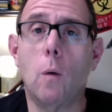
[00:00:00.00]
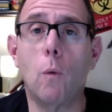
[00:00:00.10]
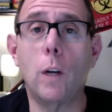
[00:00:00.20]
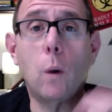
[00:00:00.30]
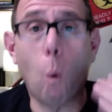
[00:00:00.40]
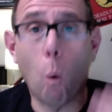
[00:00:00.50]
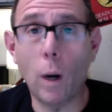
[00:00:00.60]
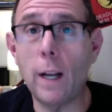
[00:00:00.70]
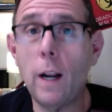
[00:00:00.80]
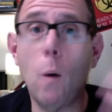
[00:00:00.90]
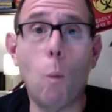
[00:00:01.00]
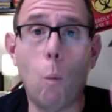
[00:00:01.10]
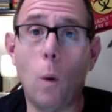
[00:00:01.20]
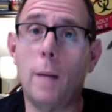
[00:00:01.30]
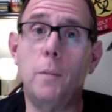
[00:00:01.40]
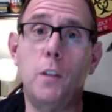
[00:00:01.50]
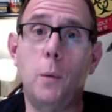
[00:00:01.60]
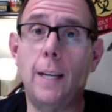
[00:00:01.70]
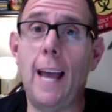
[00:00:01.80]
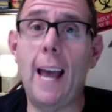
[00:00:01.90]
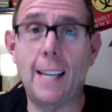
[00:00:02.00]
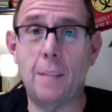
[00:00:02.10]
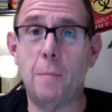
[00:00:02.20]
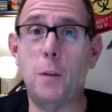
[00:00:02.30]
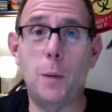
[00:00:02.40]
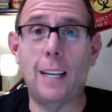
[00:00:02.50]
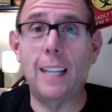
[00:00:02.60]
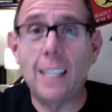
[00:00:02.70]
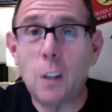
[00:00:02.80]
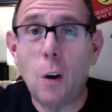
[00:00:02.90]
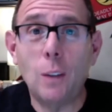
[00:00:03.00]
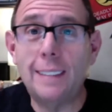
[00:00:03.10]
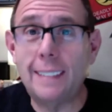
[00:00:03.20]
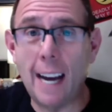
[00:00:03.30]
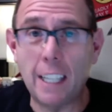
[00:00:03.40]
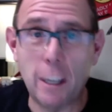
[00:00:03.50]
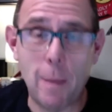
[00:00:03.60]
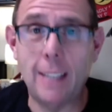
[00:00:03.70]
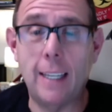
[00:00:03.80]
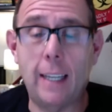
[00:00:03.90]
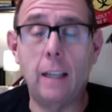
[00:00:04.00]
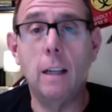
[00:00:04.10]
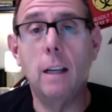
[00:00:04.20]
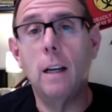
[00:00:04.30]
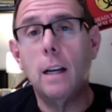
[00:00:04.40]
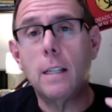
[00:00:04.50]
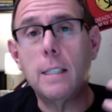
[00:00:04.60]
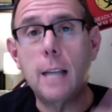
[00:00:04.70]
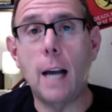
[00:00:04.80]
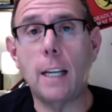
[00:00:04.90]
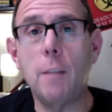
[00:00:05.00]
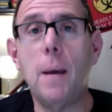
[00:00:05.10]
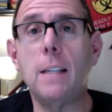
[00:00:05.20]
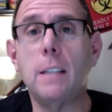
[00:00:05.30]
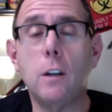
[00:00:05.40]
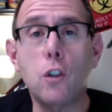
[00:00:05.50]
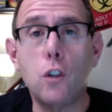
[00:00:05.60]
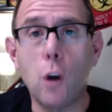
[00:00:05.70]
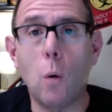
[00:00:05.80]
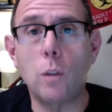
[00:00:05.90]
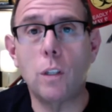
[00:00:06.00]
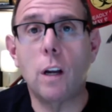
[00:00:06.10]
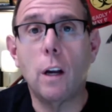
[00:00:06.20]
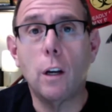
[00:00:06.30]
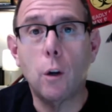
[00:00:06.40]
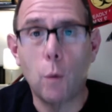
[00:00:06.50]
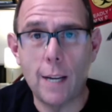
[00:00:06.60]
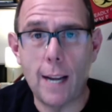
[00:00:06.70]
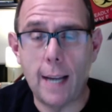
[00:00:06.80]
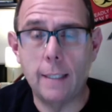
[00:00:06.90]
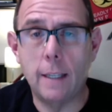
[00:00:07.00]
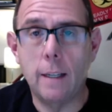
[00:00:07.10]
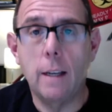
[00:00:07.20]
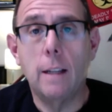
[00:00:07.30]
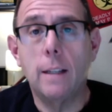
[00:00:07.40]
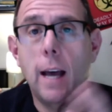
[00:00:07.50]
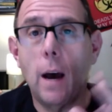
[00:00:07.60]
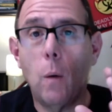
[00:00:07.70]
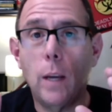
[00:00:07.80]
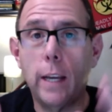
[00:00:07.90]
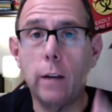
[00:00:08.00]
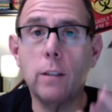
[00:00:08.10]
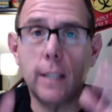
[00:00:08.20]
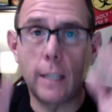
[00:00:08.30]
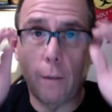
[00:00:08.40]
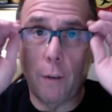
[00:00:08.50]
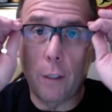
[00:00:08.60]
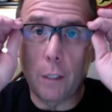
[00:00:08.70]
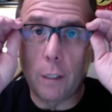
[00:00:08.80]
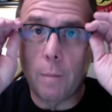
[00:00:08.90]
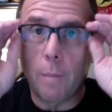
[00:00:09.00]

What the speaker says: Recording what I'm doing as I'm doing it. It's called documenting. Document, don't create. Now, here's the difference.